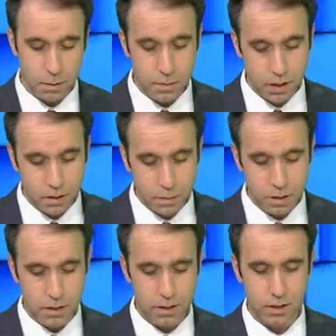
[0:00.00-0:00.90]
topic,
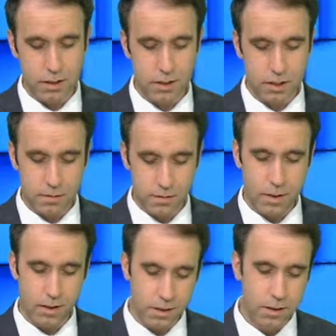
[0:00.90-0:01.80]
which is a
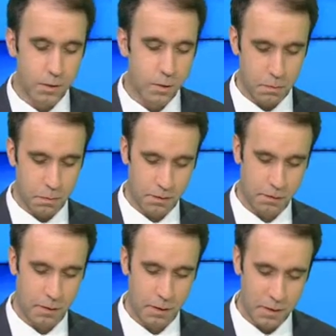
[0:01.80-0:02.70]
huge
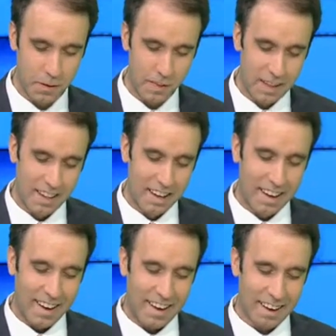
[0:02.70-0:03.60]
portfolio.
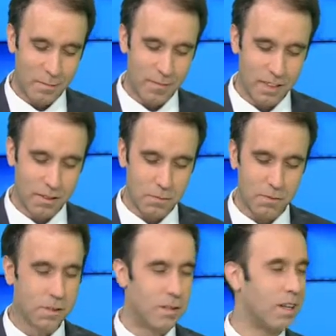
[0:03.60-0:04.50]

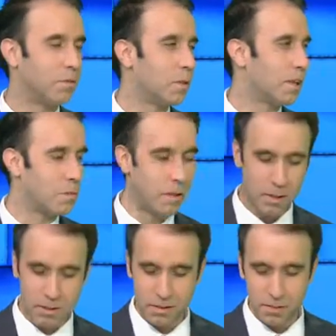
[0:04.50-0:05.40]
I'm talking
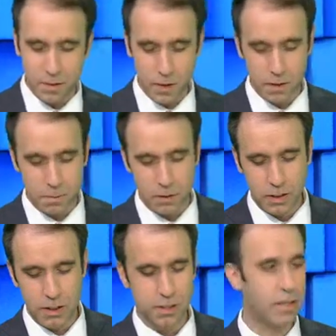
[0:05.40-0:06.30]
about
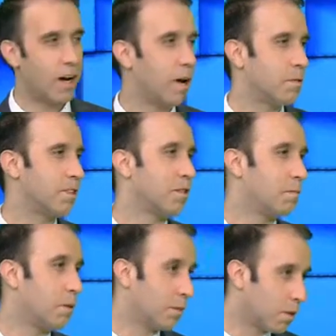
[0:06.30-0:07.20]
transportation, housing,
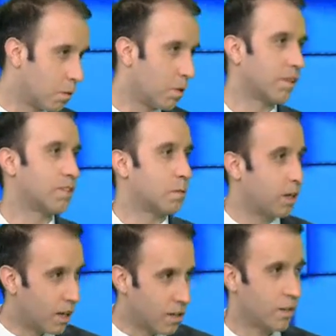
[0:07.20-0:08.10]
public works.
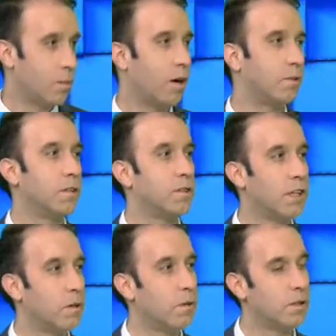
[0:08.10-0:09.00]
We are somehow
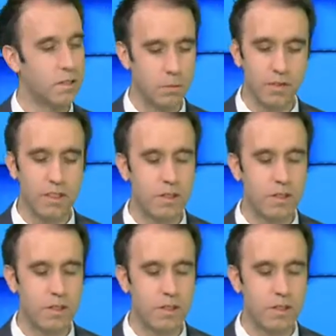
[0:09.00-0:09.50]
touching upon some of